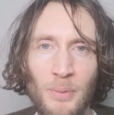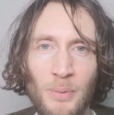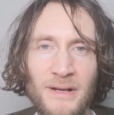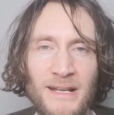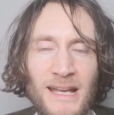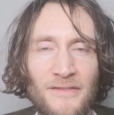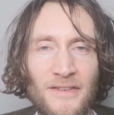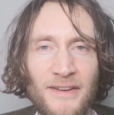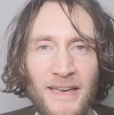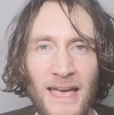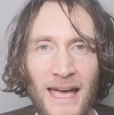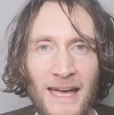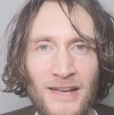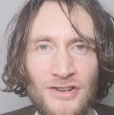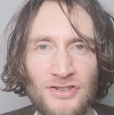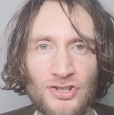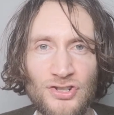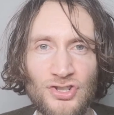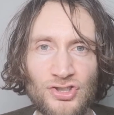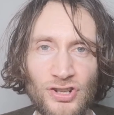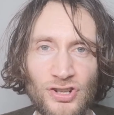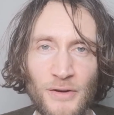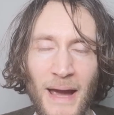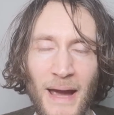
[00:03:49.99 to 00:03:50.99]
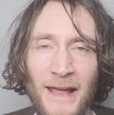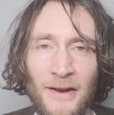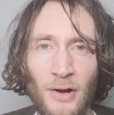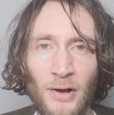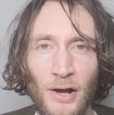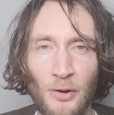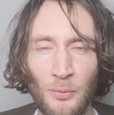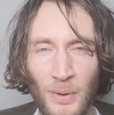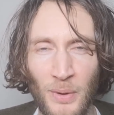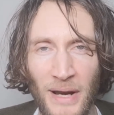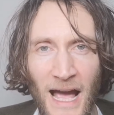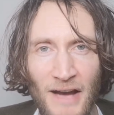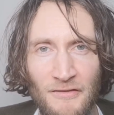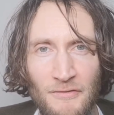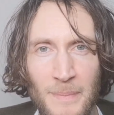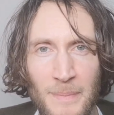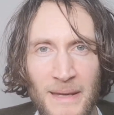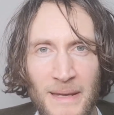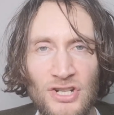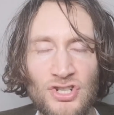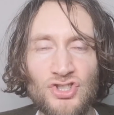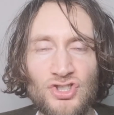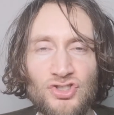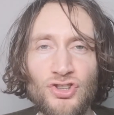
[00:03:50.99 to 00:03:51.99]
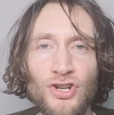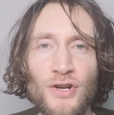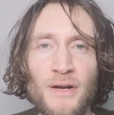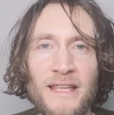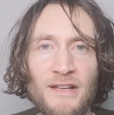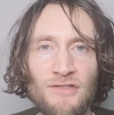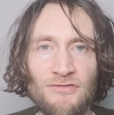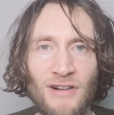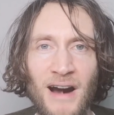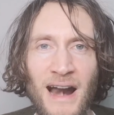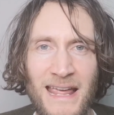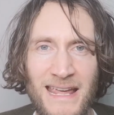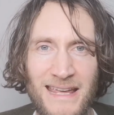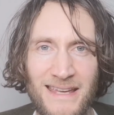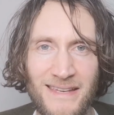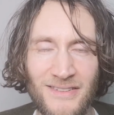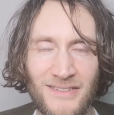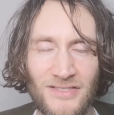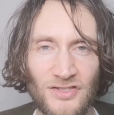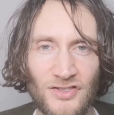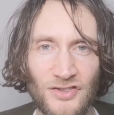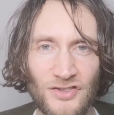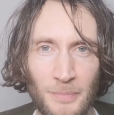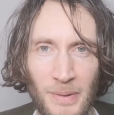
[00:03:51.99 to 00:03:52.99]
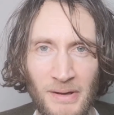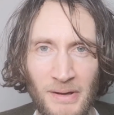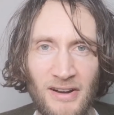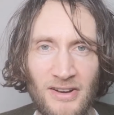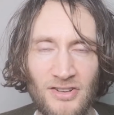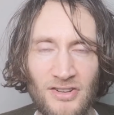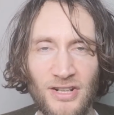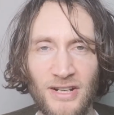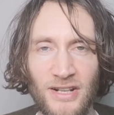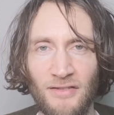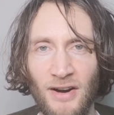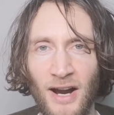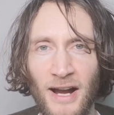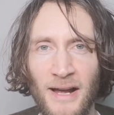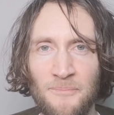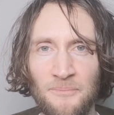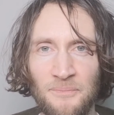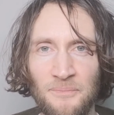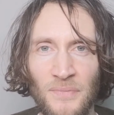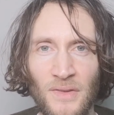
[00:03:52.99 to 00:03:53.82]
We never get into true adulthood. We haven't been truly raised spiritually, right?